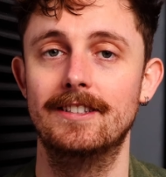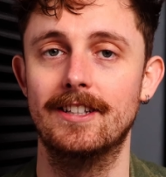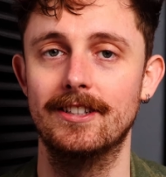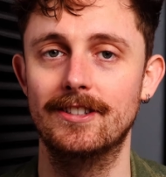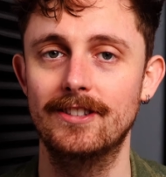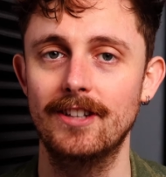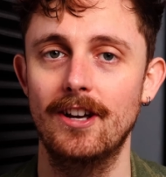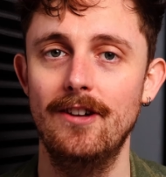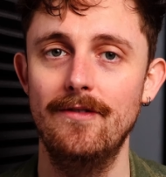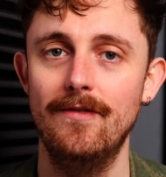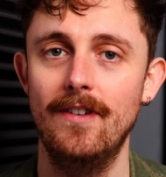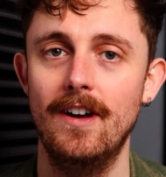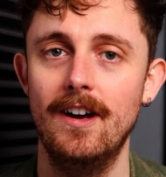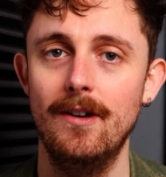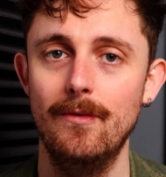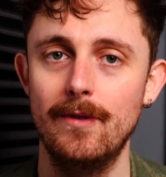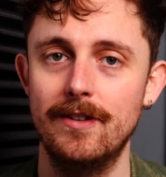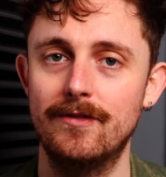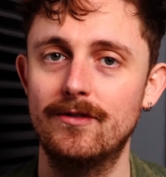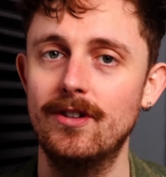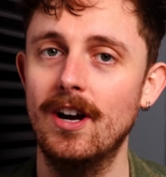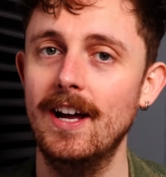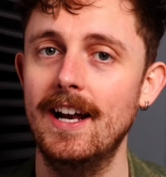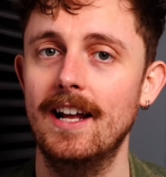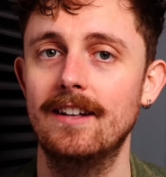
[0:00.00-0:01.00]
So far
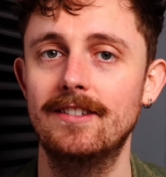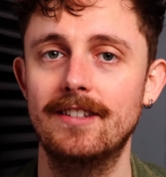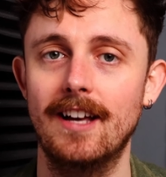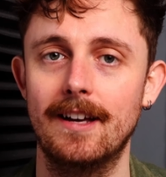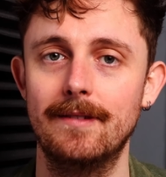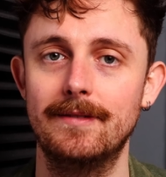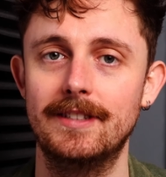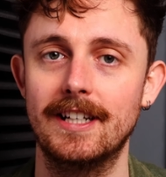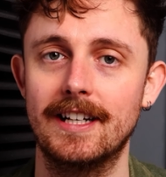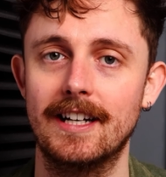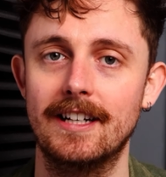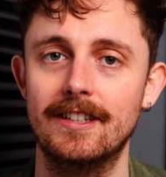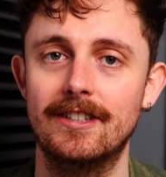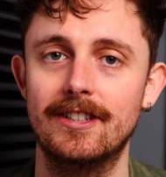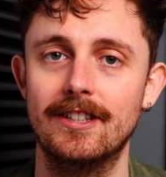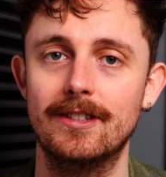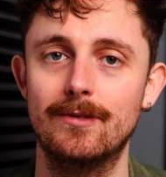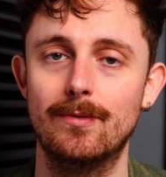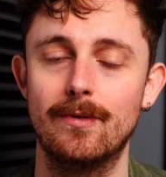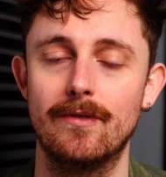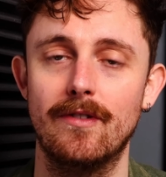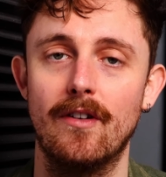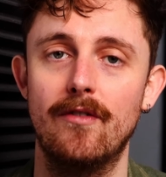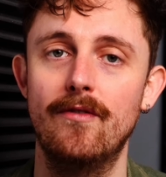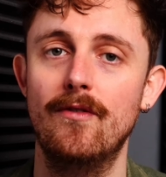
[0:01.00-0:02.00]
we've tried out time
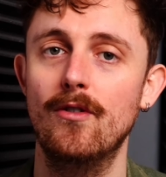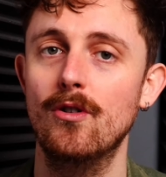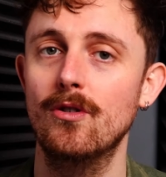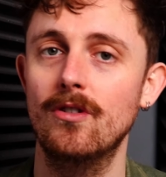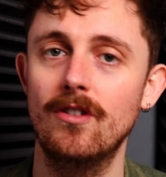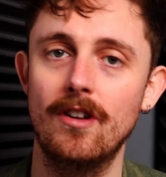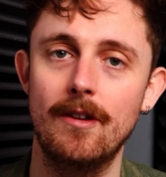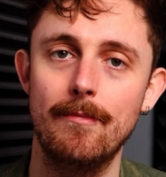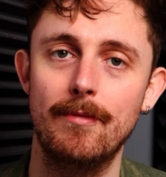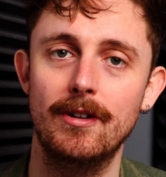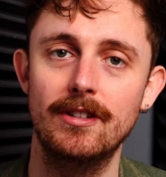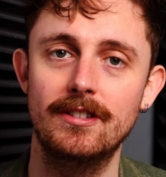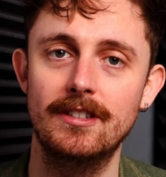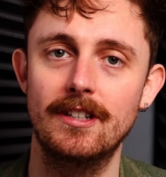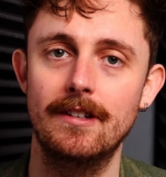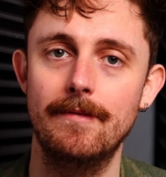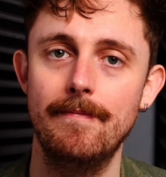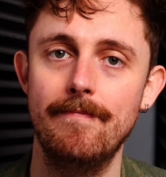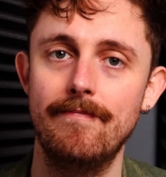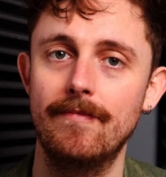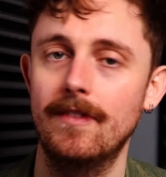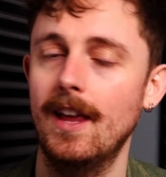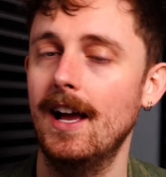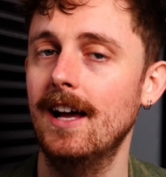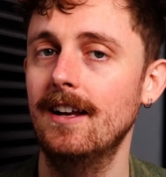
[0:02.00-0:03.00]
signatures with a 4 on the
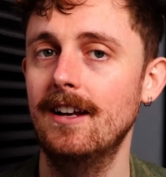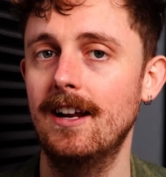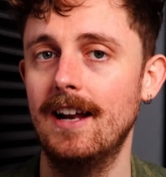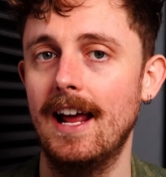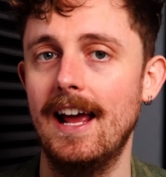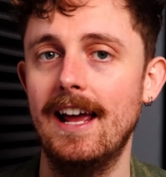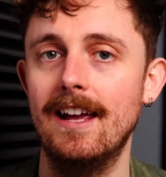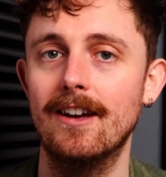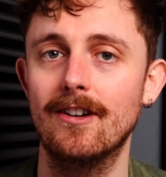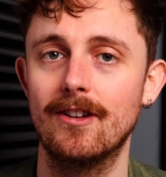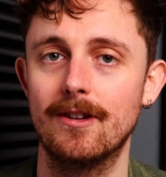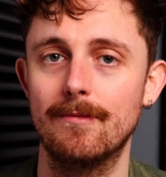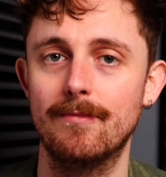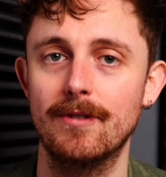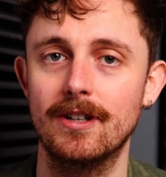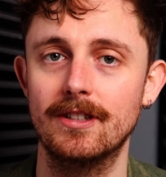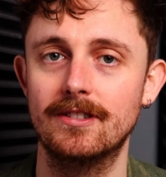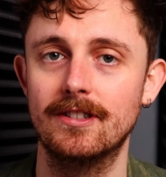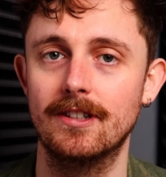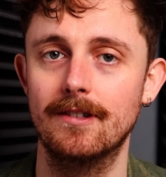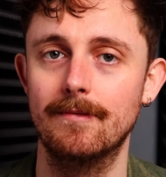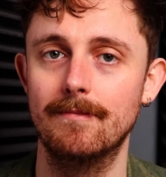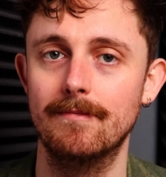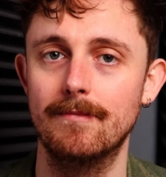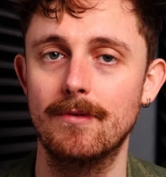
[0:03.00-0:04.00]
bottom and an 8 on the
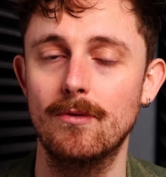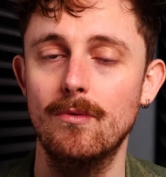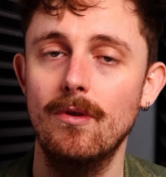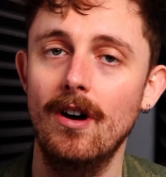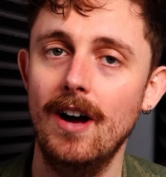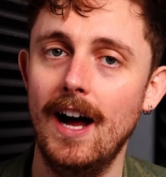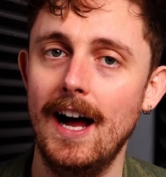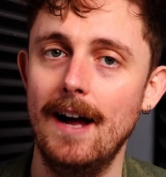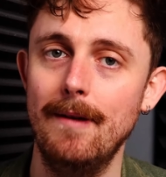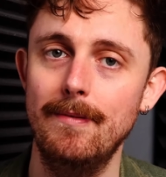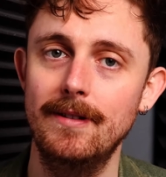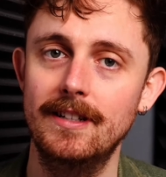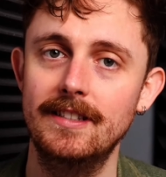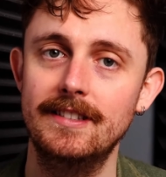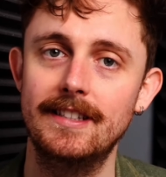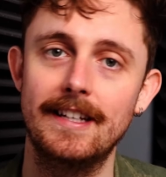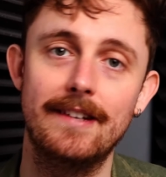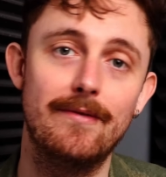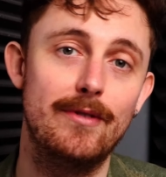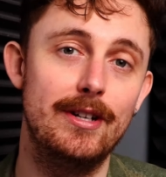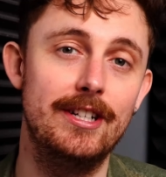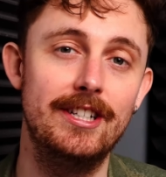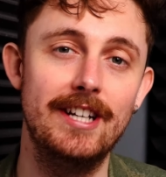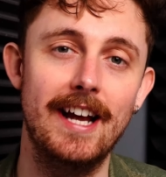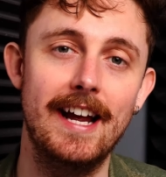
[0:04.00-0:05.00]
bottom. But what happens
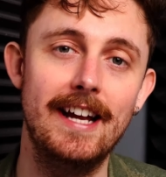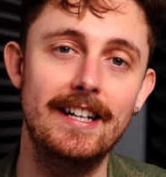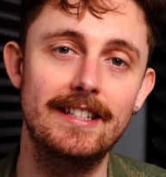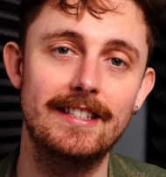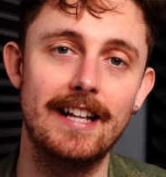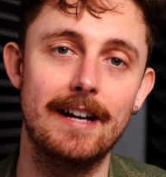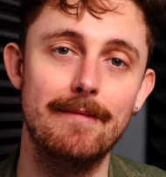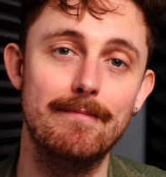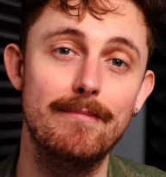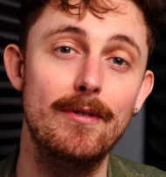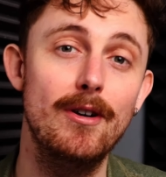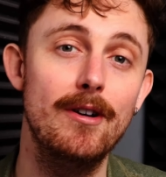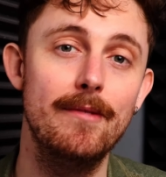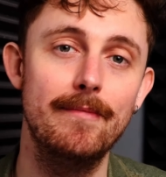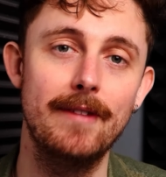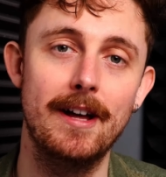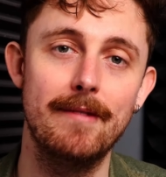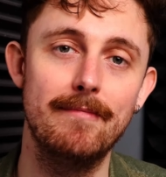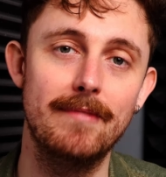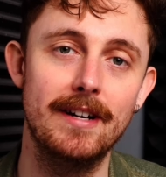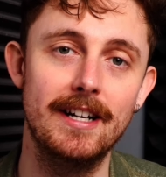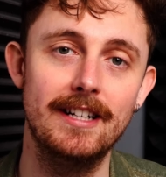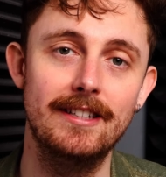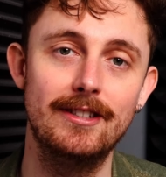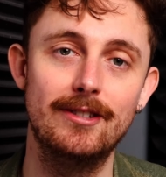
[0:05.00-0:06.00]
if we change that bottom
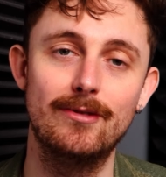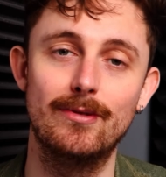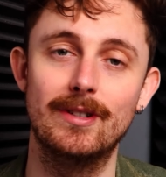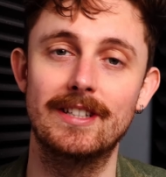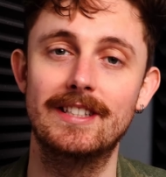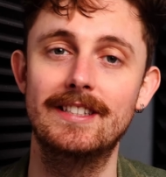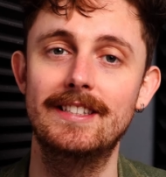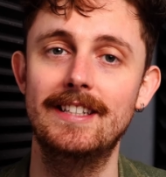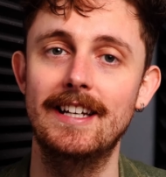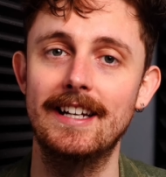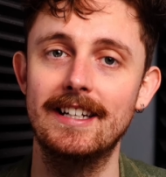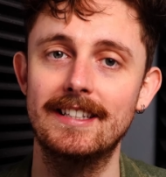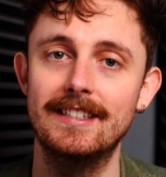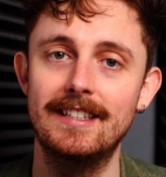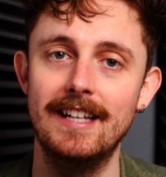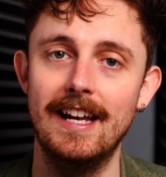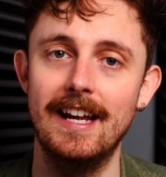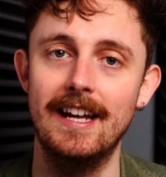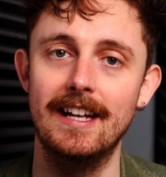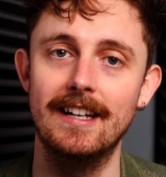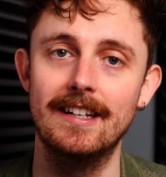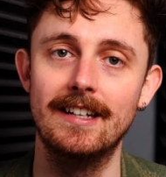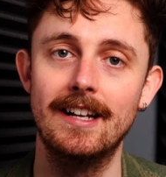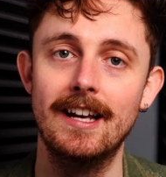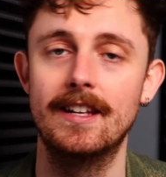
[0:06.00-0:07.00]
number to a
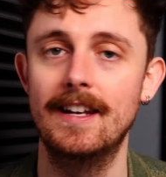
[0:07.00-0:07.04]
16?